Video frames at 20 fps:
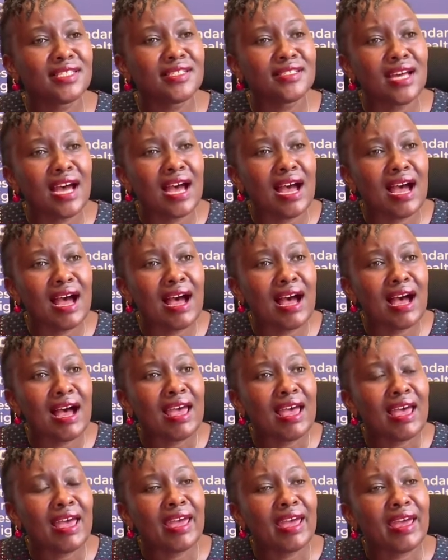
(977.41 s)

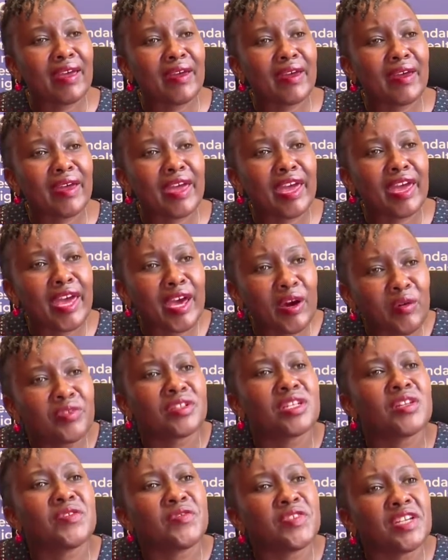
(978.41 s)

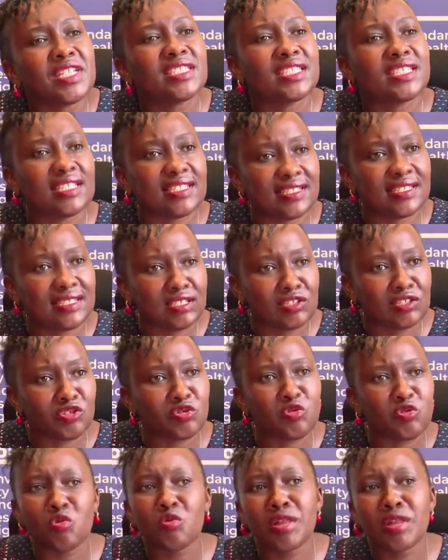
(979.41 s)
health
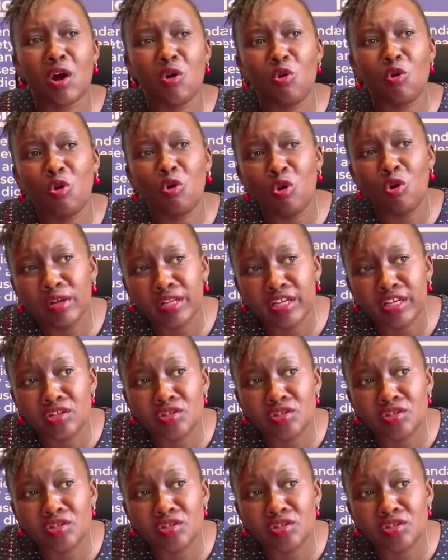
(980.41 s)
deficiencies through the whole